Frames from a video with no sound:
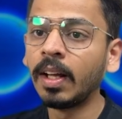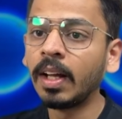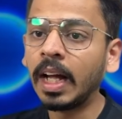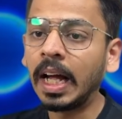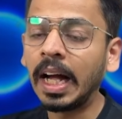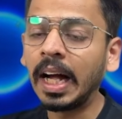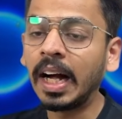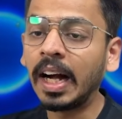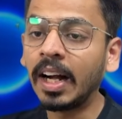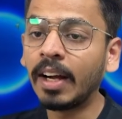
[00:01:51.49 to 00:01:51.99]

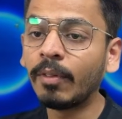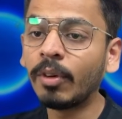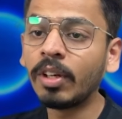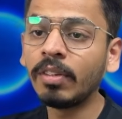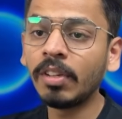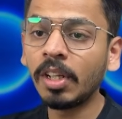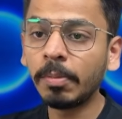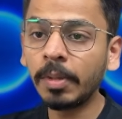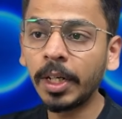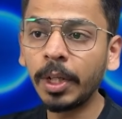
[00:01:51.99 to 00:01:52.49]
And what
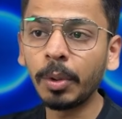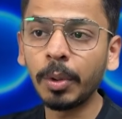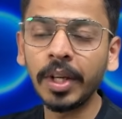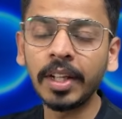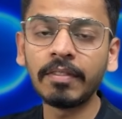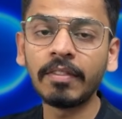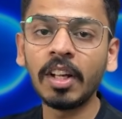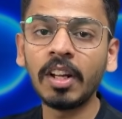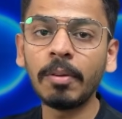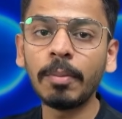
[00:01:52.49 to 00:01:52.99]
we'll be
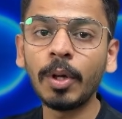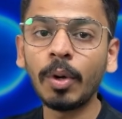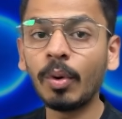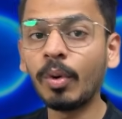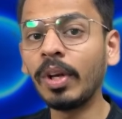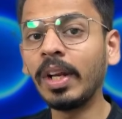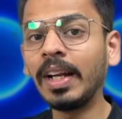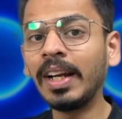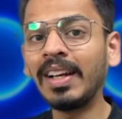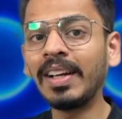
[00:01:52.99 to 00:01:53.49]
doing, we'll be
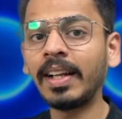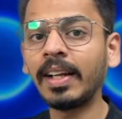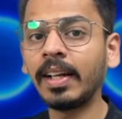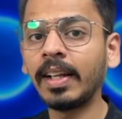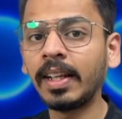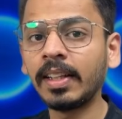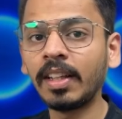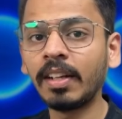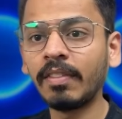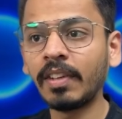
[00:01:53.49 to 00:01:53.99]
only
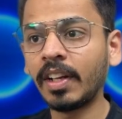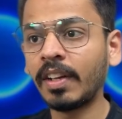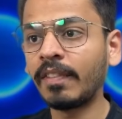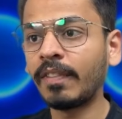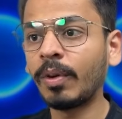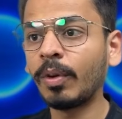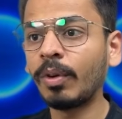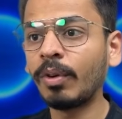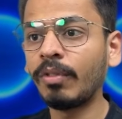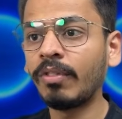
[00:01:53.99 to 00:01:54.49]
triggering the
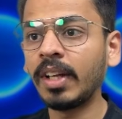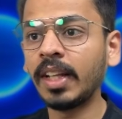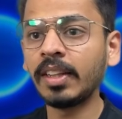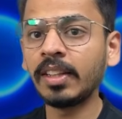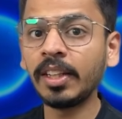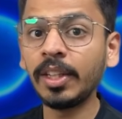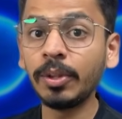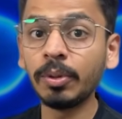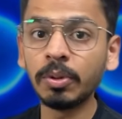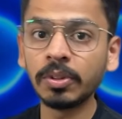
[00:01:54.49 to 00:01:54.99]
workflow when the
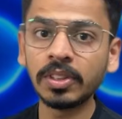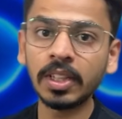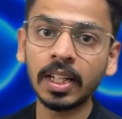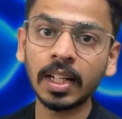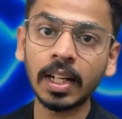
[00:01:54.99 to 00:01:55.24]
user